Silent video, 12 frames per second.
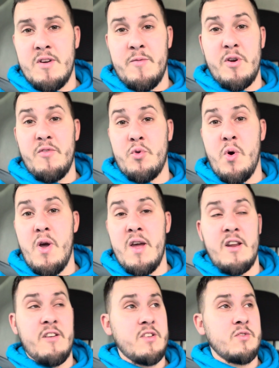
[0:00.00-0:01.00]
I've been off
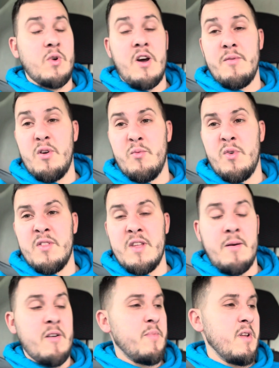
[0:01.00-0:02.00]
quitting. That's why I'm not with
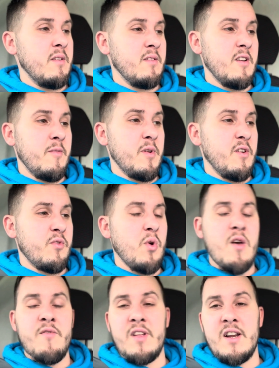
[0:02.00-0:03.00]
them. I've been off
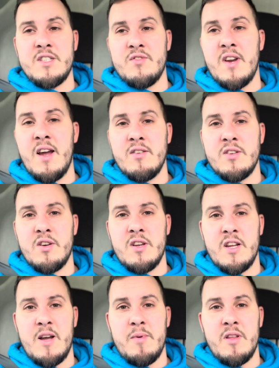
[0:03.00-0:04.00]
quitting for the last 3 hours, looking
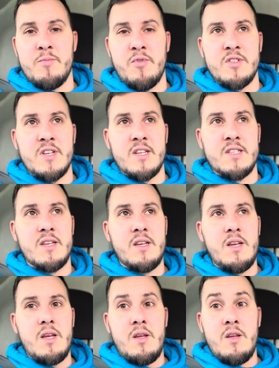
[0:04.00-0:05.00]
at a couple other projects
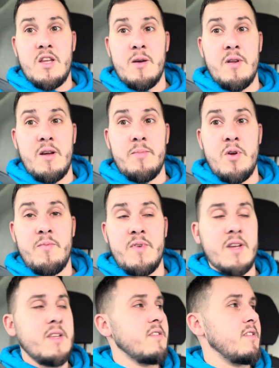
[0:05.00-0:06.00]
coming up,
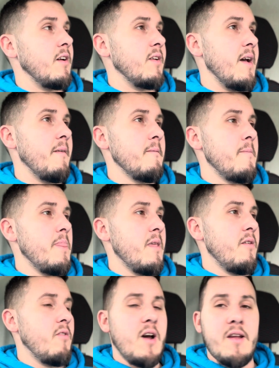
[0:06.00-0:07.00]
hopefully. So yeah,
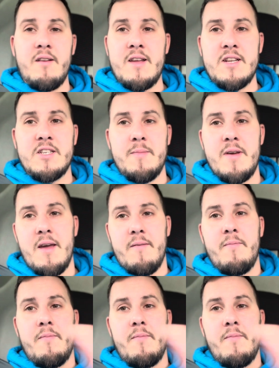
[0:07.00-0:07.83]
right, catch you in a bit.